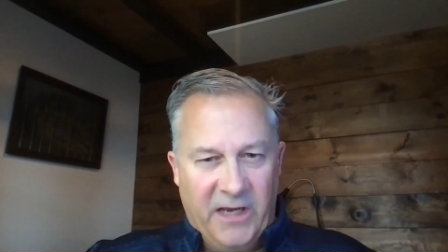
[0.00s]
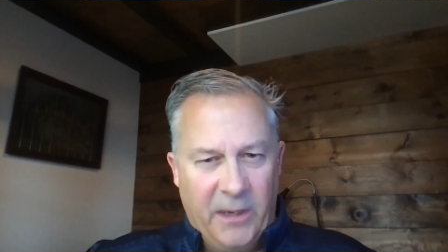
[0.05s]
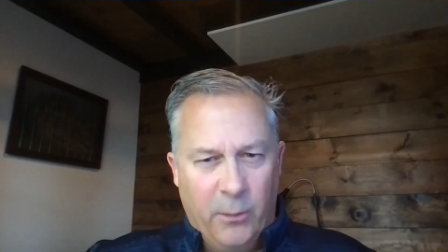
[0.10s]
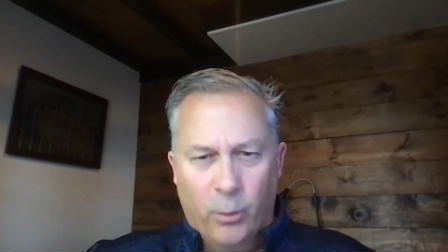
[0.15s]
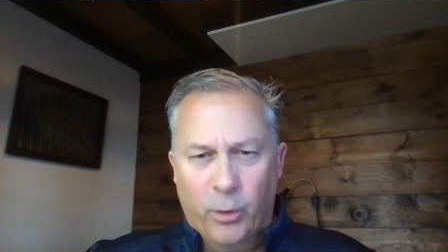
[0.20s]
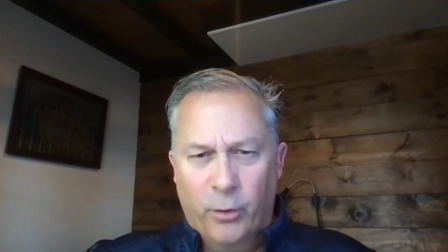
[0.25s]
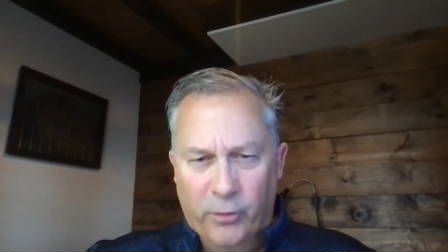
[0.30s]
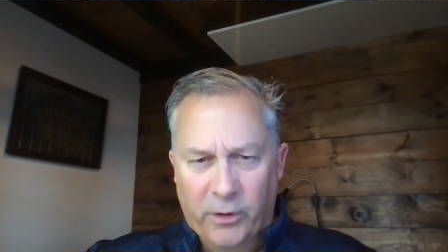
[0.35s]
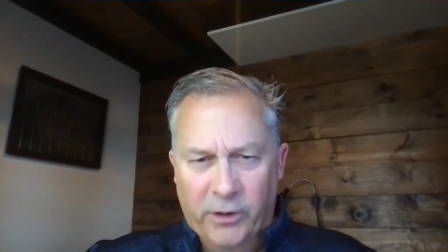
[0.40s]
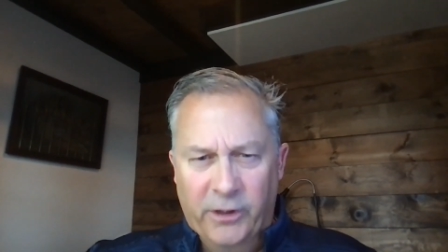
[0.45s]
hey,
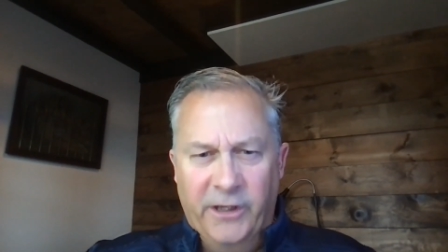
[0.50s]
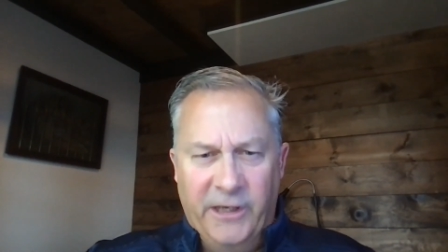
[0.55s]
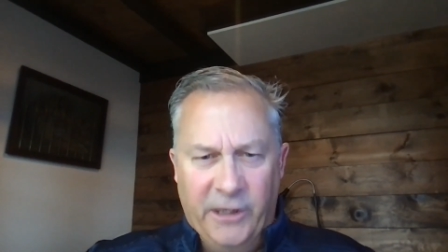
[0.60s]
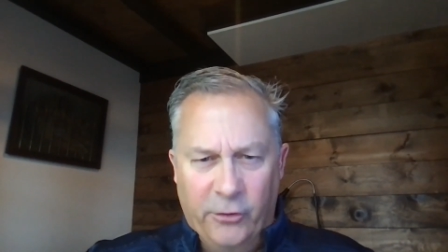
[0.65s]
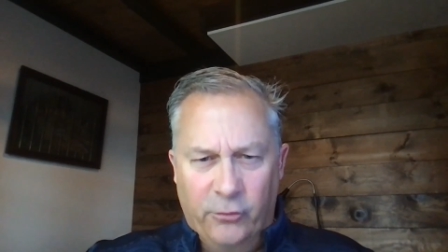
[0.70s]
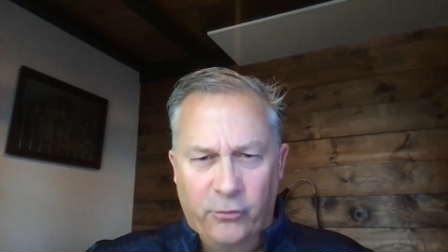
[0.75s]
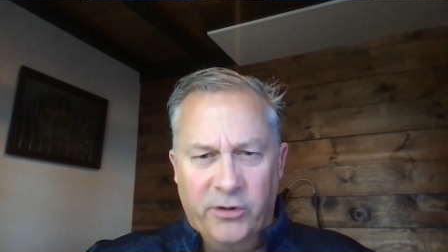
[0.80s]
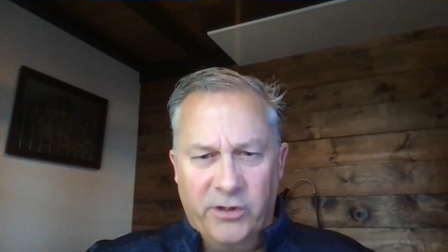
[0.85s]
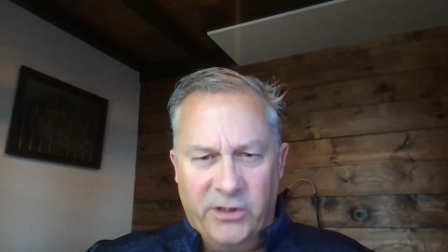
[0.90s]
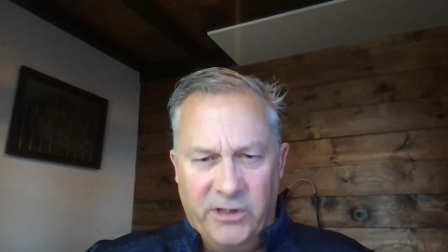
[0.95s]
we're really
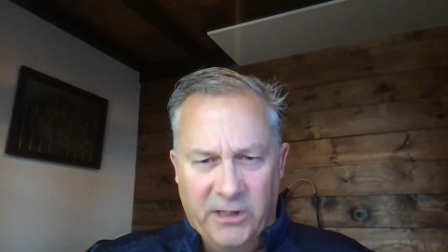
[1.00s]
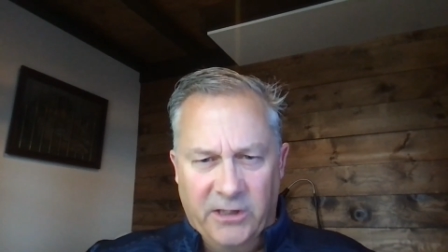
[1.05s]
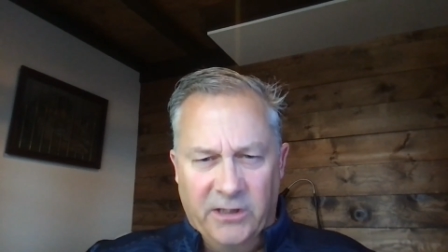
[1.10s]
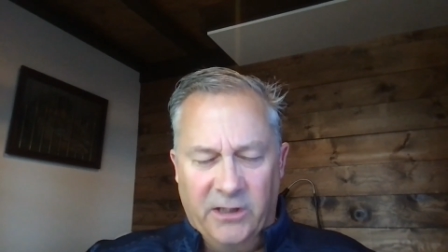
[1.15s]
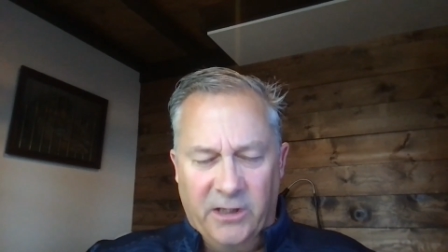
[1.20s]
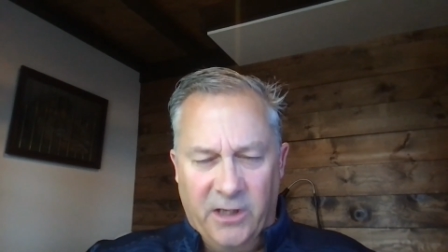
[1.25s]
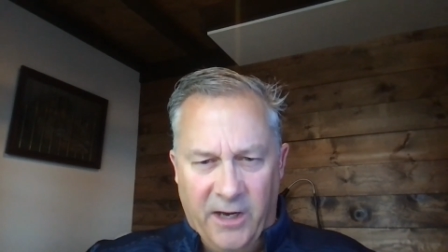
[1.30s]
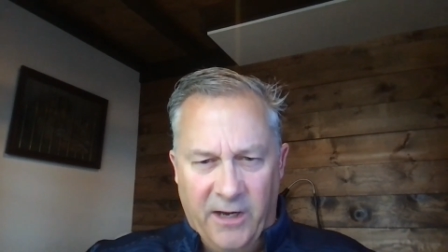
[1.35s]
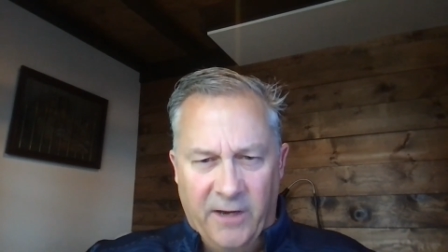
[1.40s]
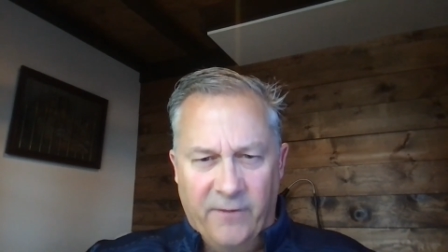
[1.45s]
interested
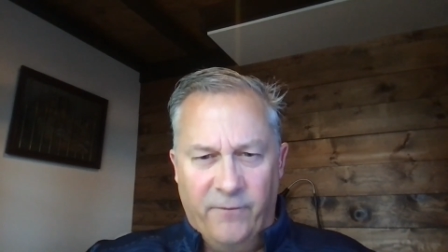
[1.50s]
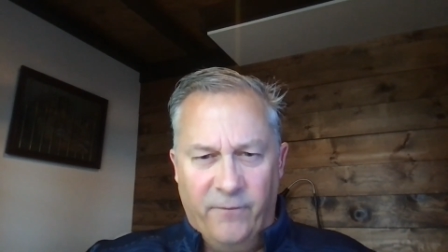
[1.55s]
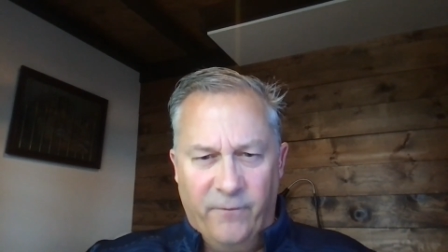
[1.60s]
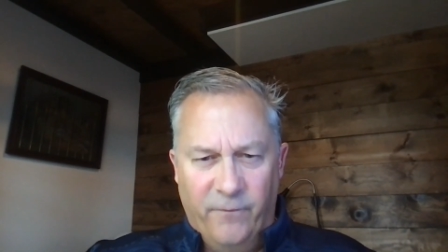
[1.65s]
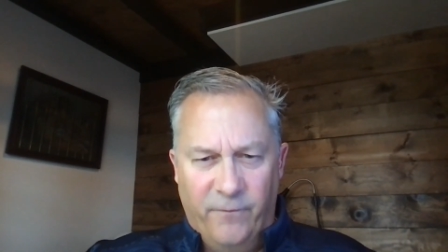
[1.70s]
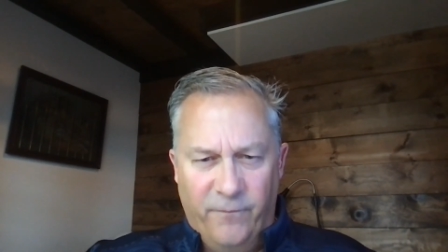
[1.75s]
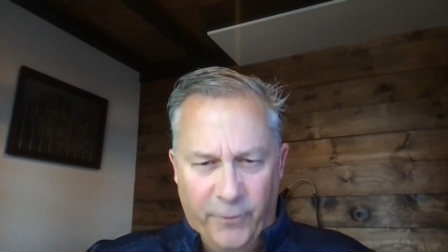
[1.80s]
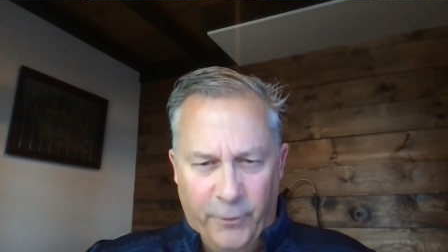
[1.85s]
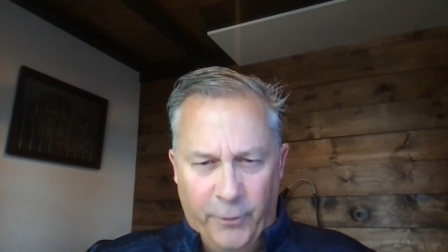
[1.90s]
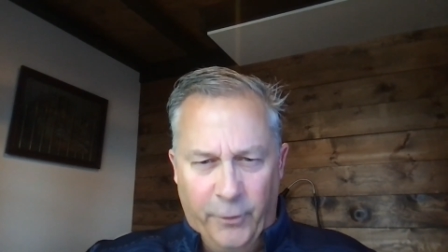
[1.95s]
in kind of
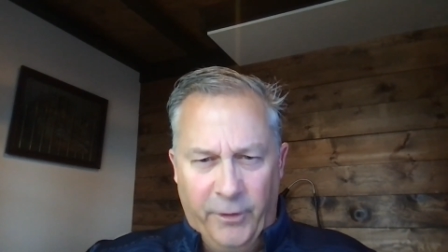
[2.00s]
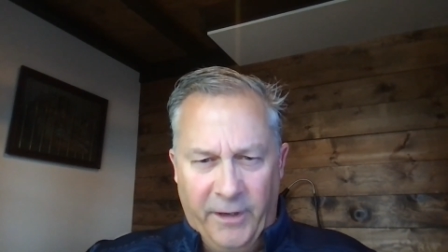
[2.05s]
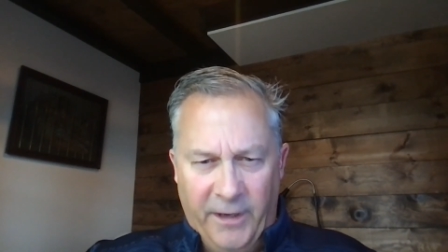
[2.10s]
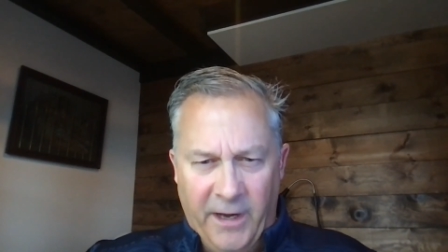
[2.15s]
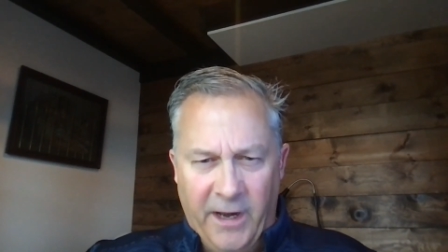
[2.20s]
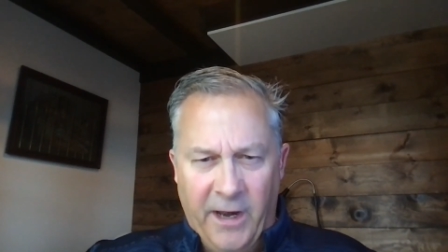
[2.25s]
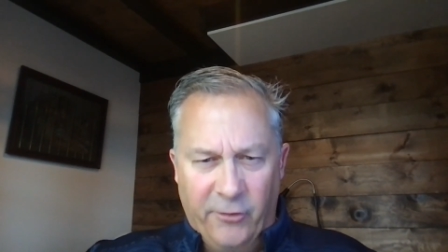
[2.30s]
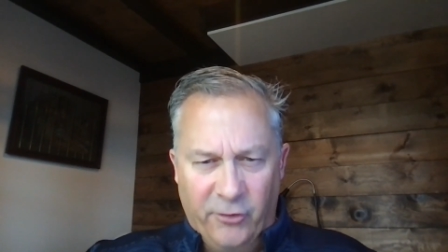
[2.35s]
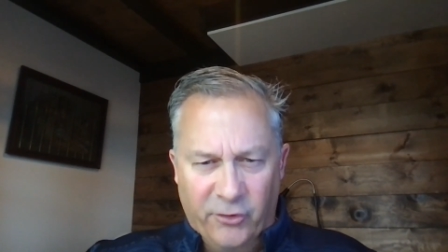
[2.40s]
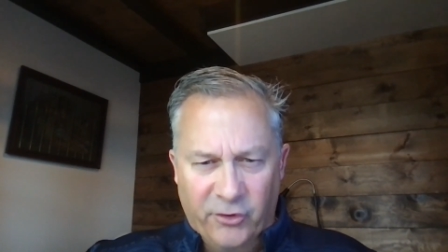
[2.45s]
figuring out
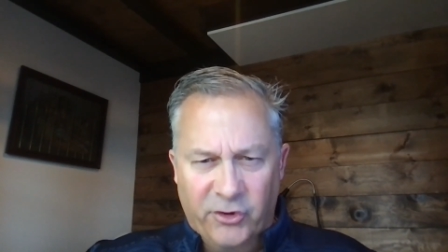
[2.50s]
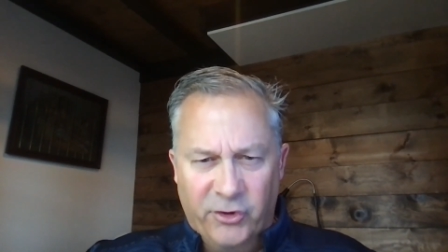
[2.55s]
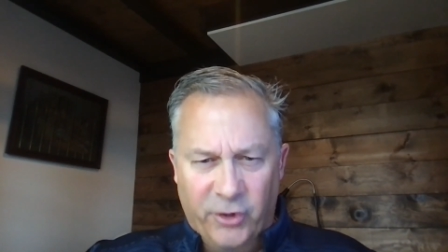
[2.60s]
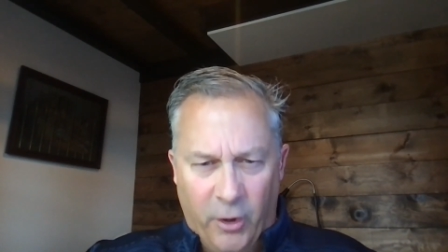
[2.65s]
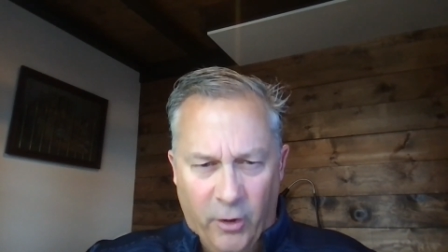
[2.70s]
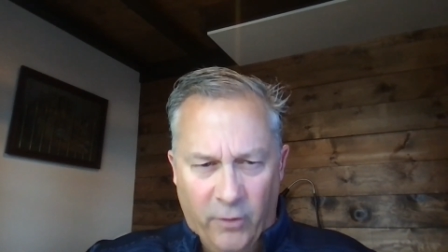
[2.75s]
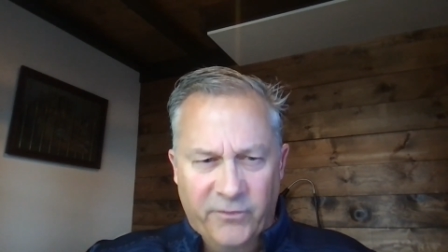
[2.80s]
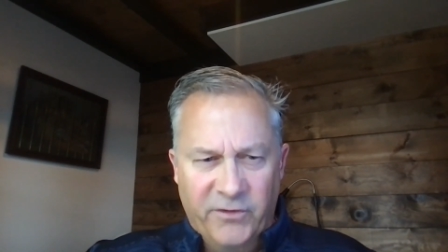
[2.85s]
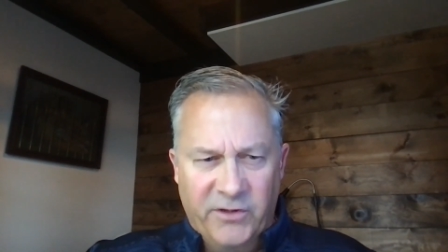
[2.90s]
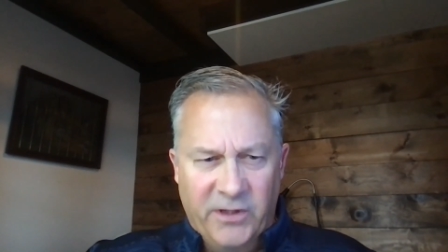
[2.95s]
how to
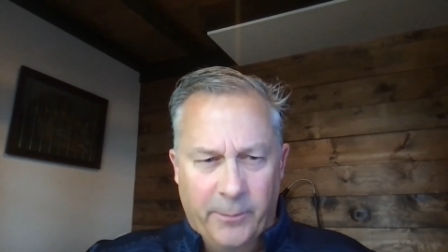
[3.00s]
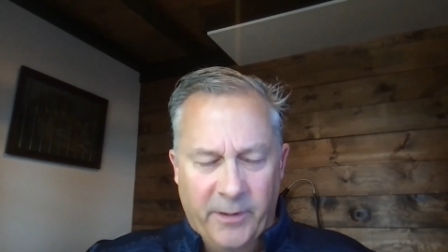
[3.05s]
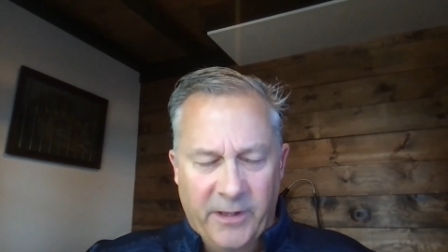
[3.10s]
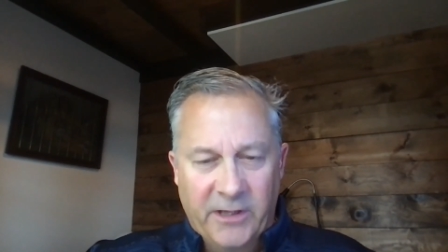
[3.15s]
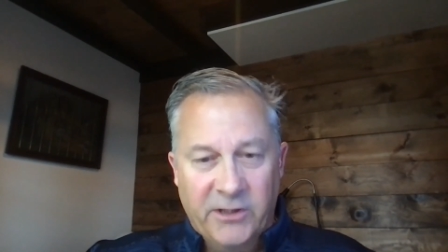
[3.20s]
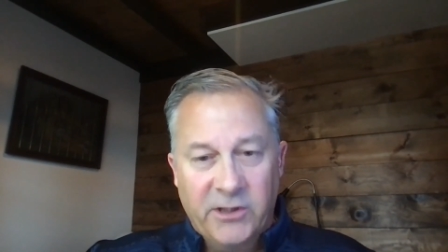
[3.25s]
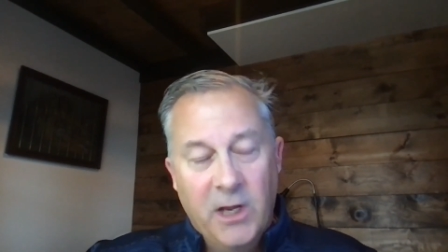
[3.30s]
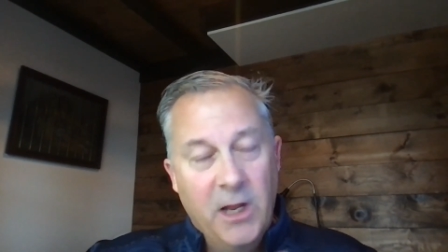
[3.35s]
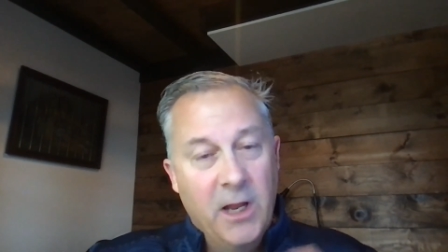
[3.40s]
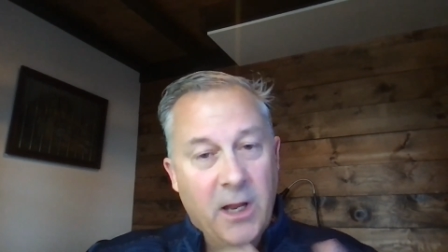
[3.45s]
solve some of
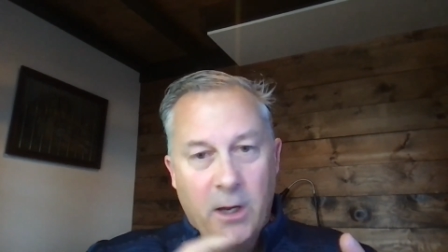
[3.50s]
this.